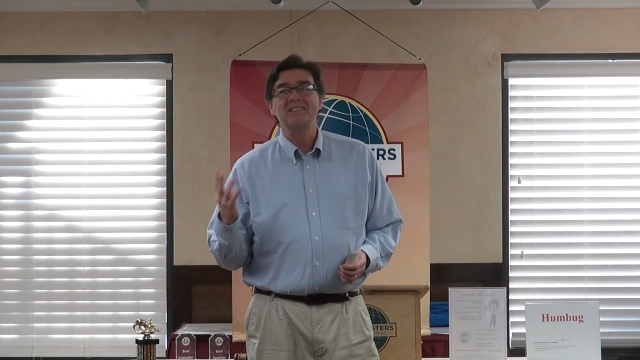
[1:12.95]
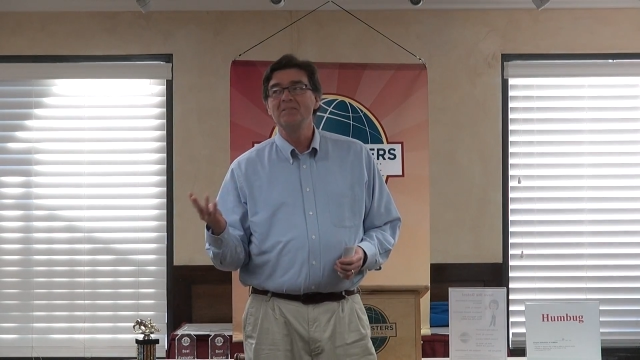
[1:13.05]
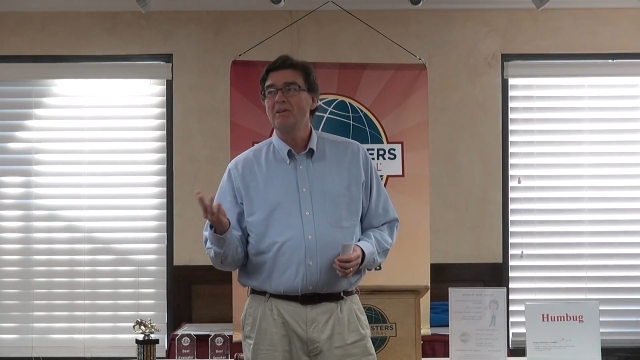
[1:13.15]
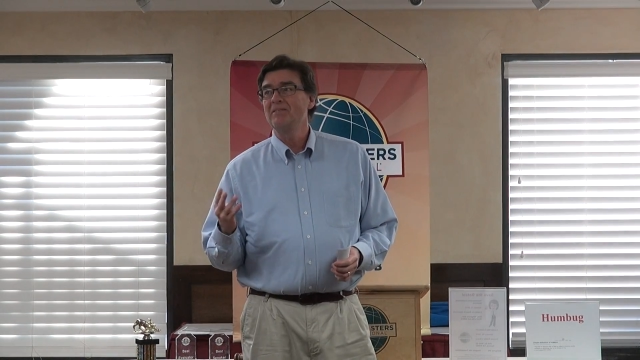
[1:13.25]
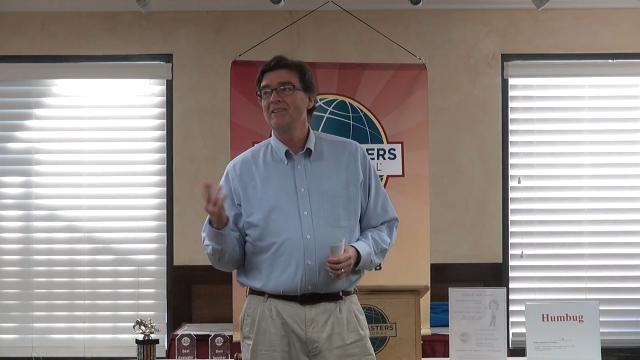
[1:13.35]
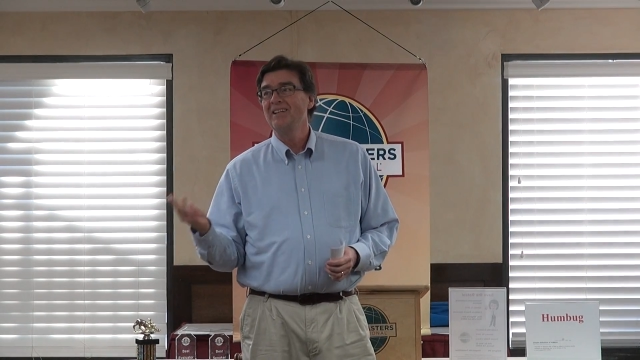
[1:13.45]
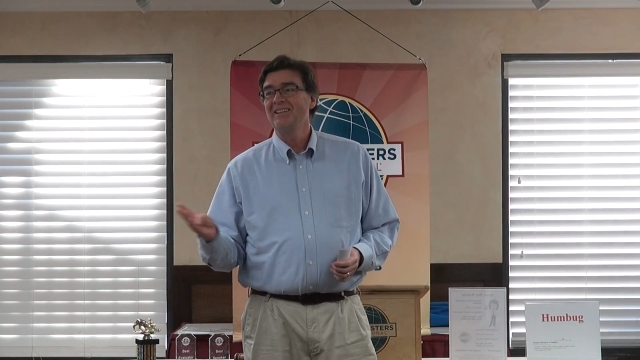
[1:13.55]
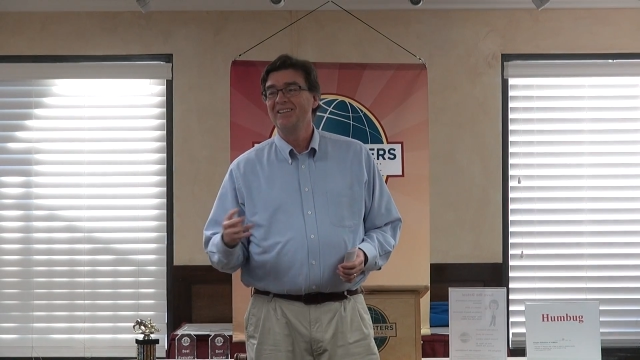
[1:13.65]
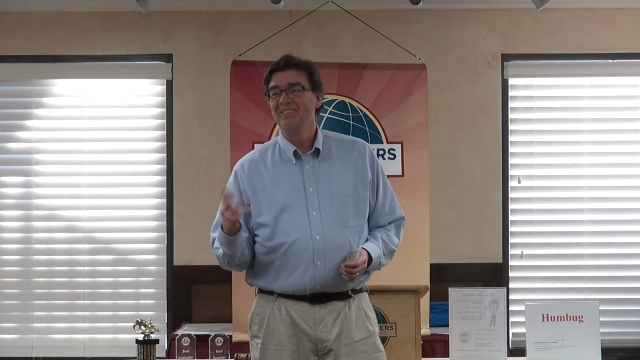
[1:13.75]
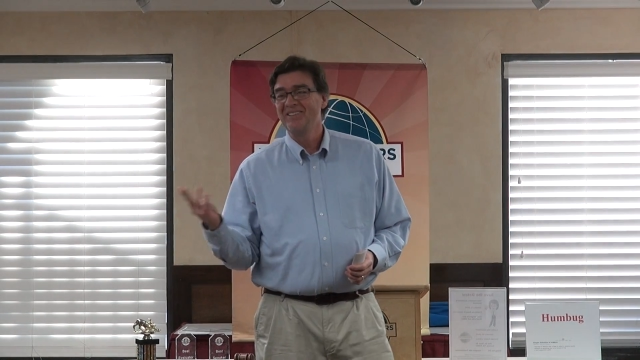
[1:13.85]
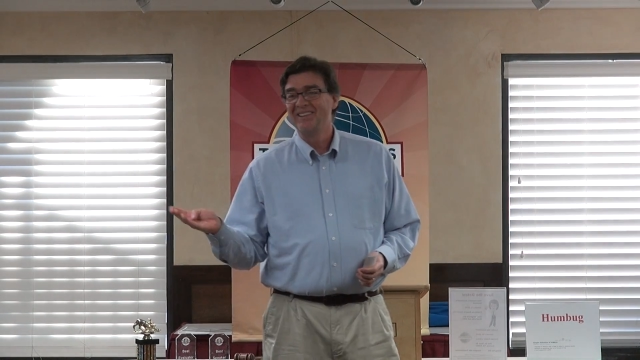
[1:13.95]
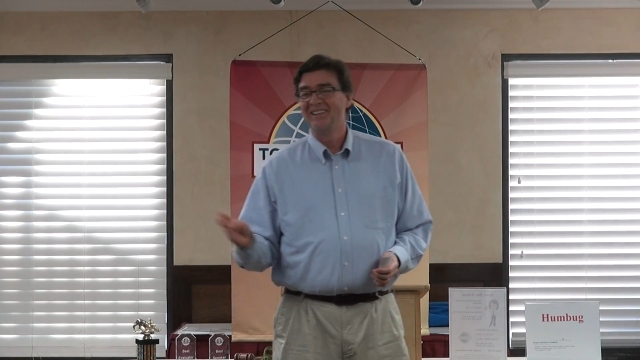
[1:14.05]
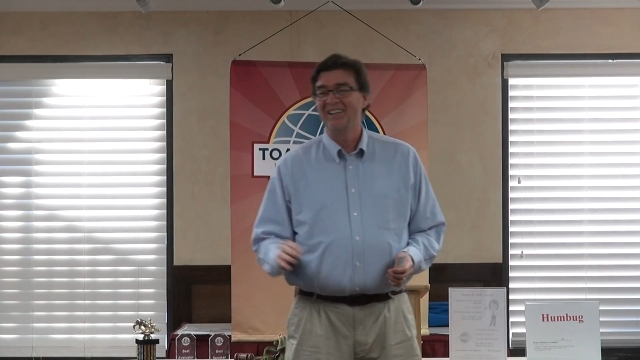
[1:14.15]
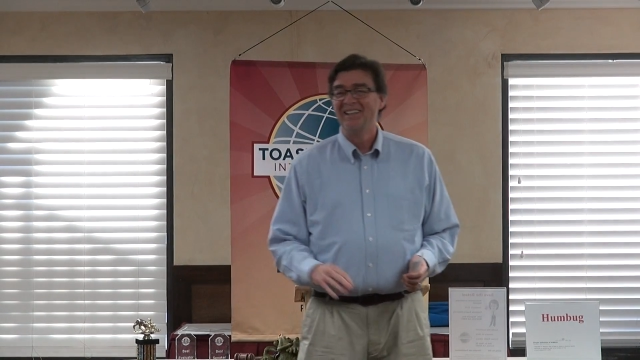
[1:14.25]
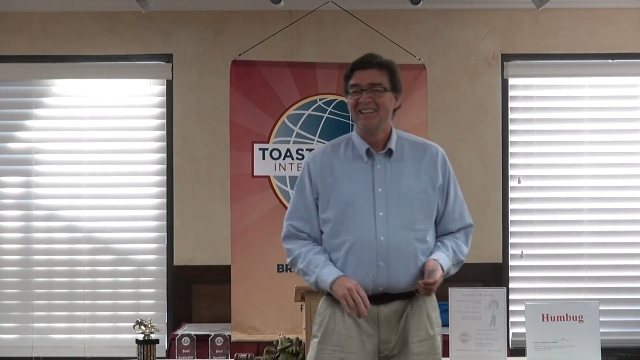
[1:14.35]
to sleep every
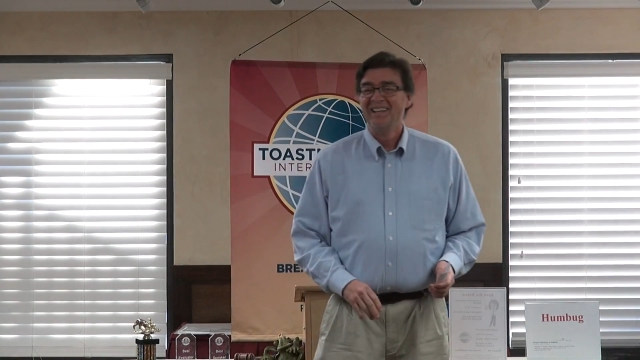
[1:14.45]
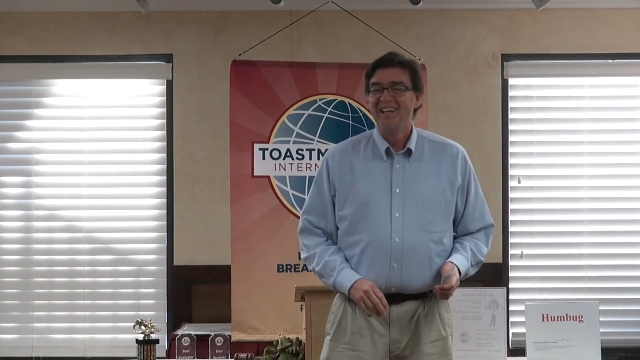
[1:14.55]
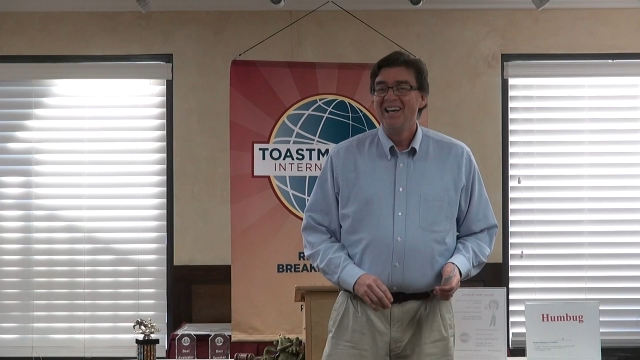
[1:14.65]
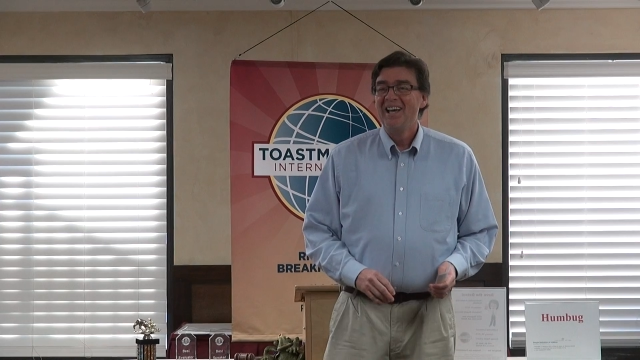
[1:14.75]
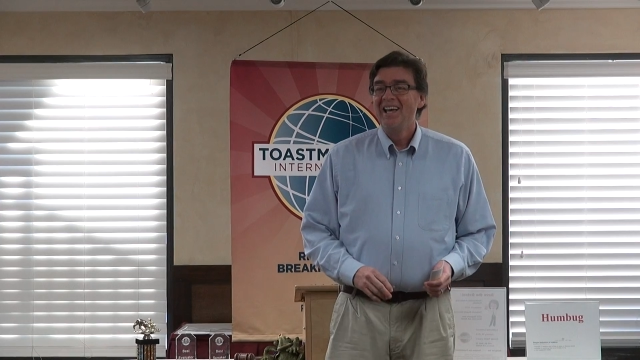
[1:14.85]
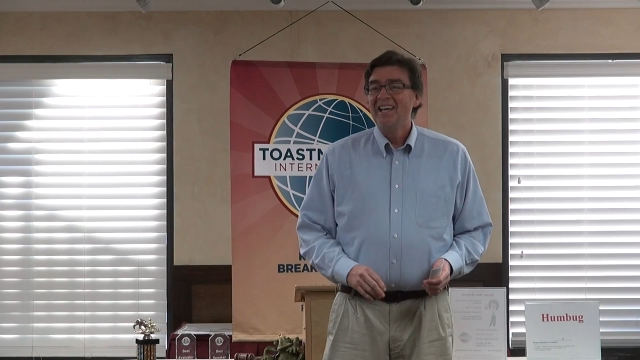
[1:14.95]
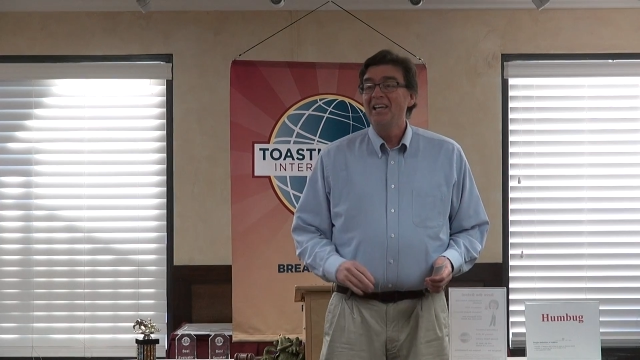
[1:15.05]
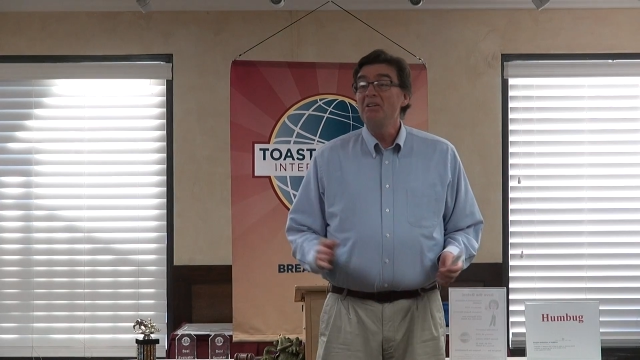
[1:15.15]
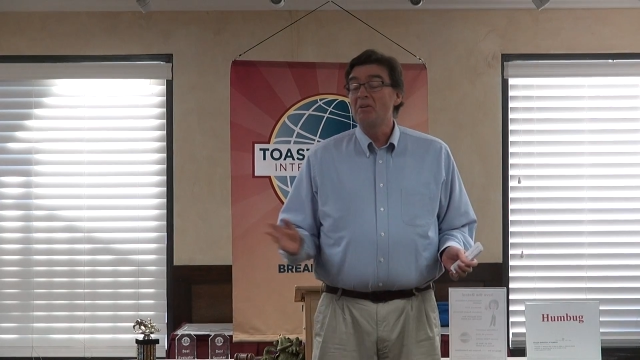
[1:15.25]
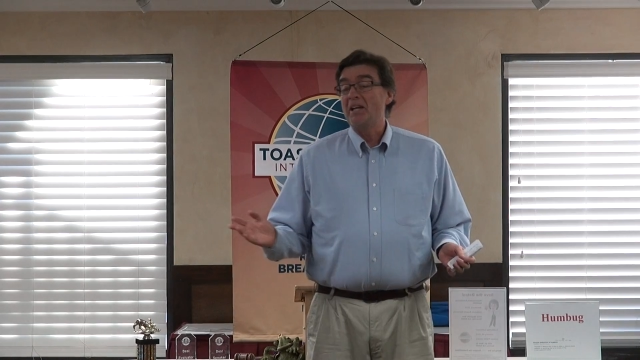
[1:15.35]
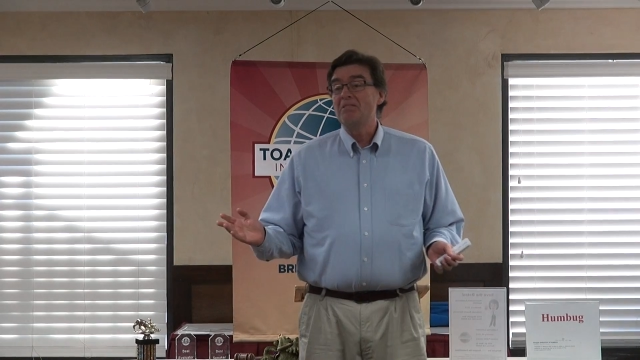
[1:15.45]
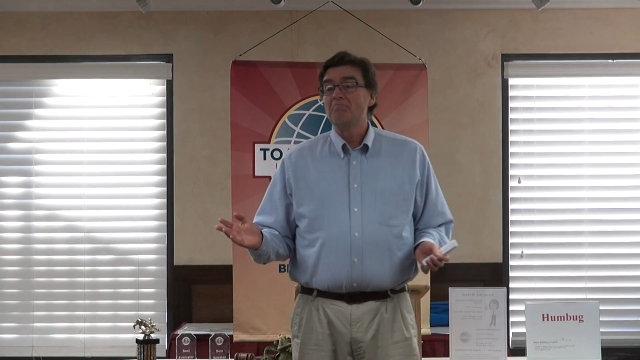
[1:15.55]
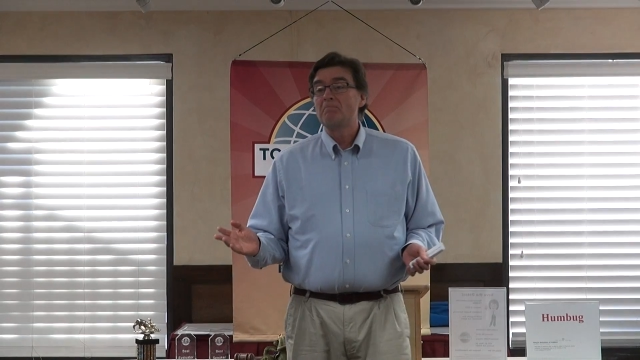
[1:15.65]
night? Anyway,